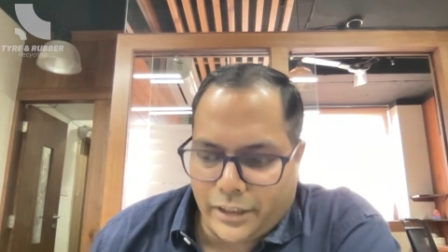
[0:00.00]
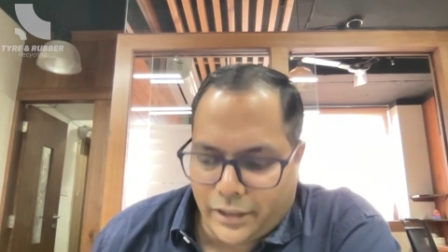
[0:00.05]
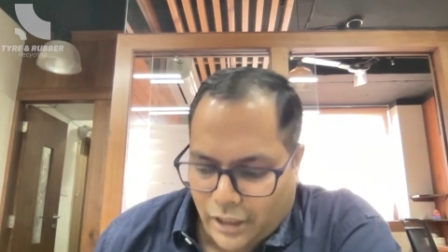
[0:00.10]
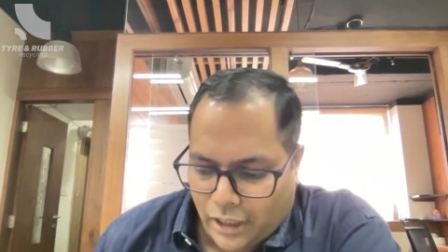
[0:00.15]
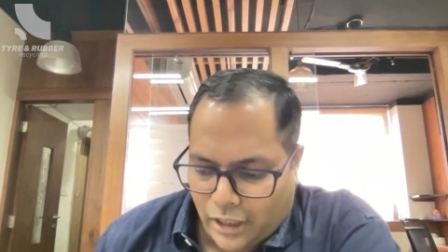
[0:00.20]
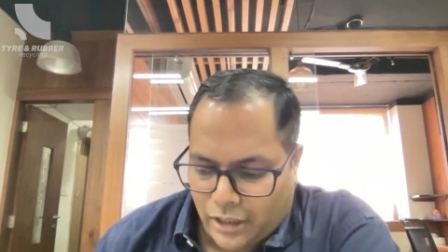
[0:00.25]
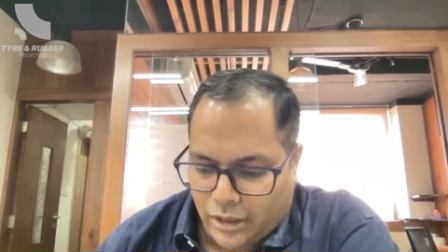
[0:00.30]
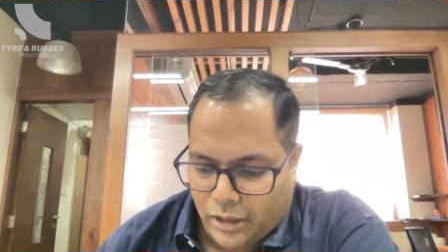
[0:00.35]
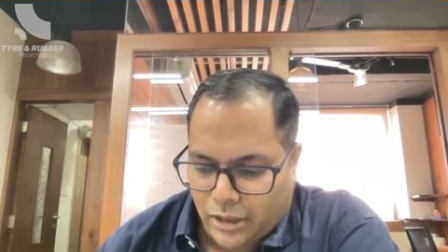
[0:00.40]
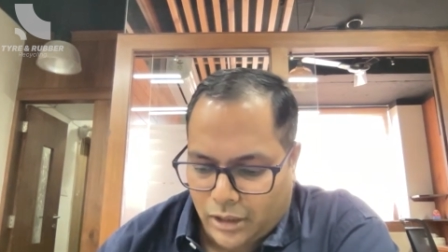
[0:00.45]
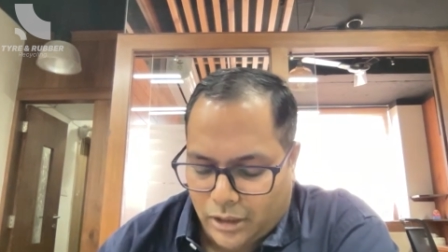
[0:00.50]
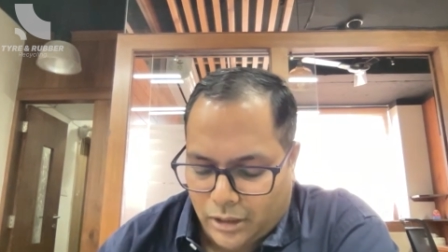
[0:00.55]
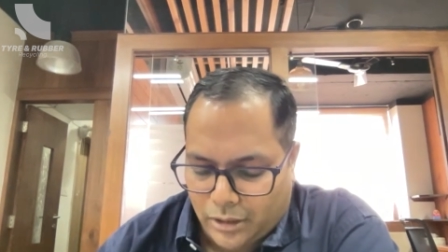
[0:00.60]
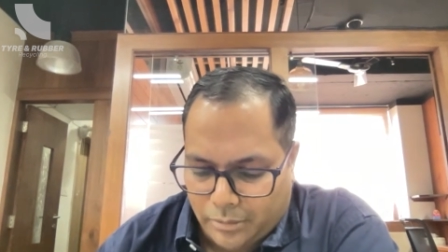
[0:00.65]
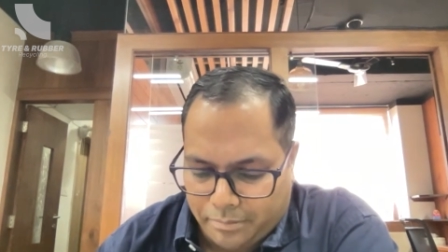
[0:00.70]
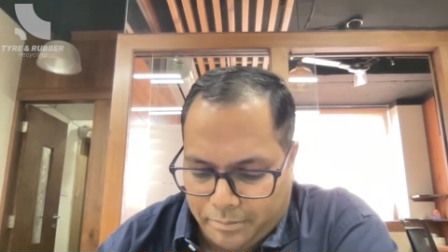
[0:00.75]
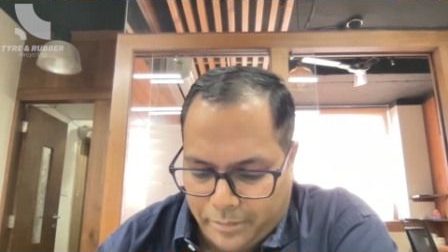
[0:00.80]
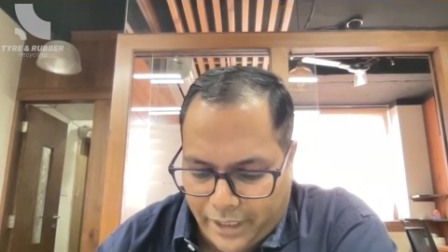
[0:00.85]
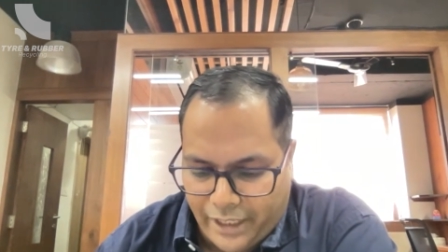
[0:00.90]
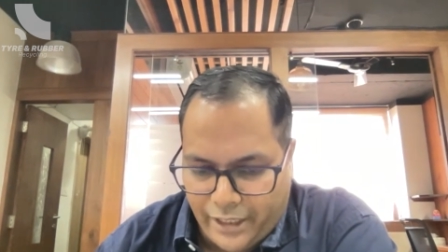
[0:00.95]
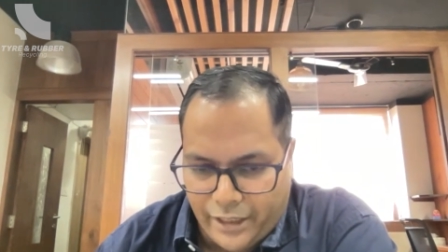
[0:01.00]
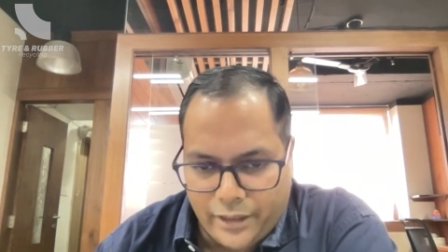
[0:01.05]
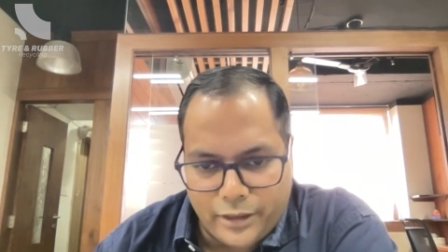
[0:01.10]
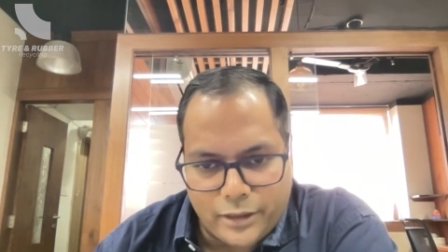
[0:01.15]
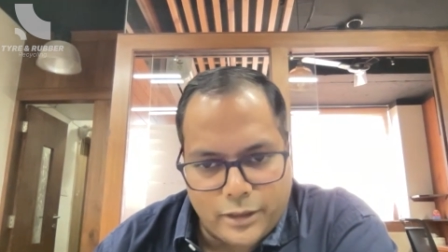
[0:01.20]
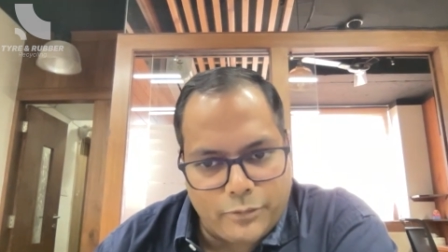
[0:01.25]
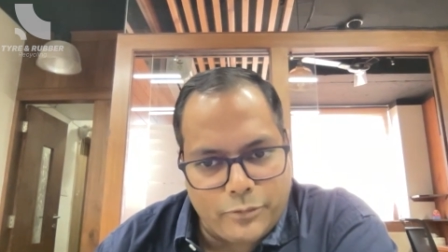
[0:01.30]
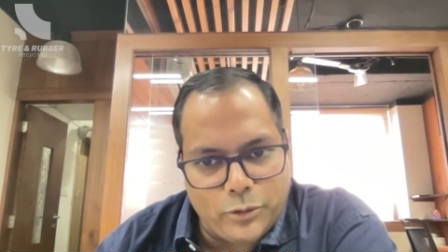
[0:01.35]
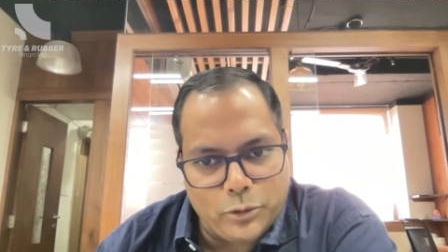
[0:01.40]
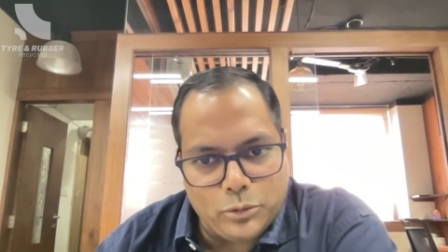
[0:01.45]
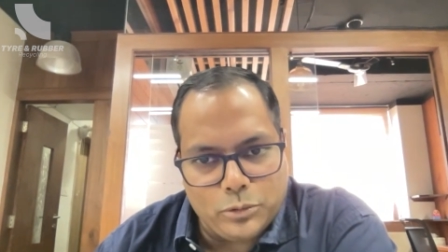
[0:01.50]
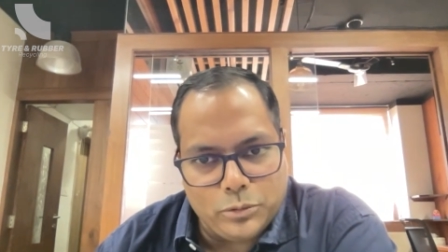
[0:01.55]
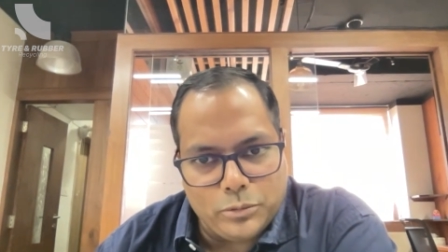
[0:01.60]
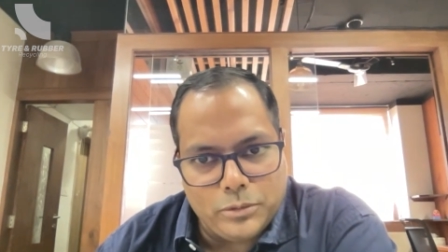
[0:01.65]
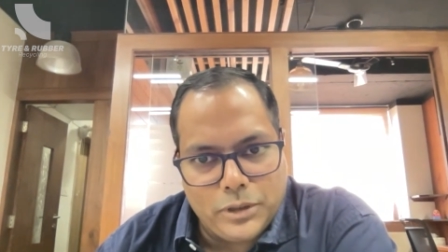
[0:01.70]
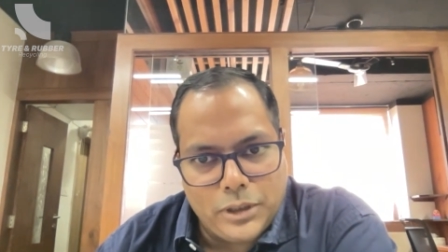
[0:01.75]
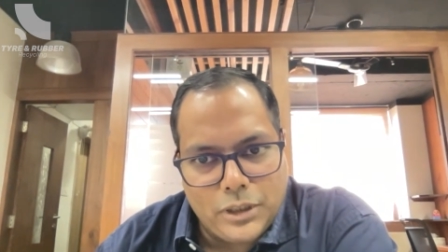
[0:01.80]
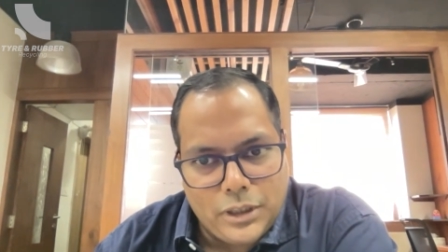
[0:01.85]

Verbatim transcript: in our uh, pre-interview,